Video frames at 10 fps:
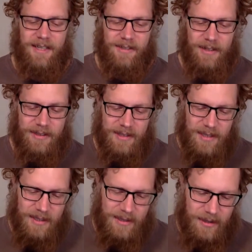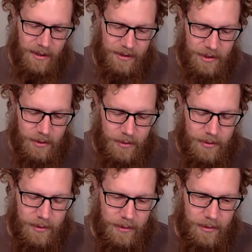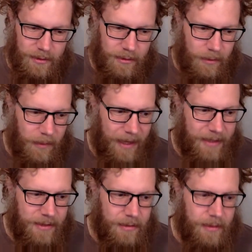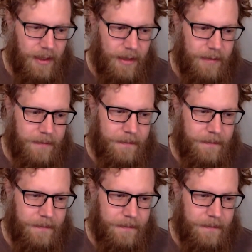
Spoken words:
So I just say this all to you to remind you that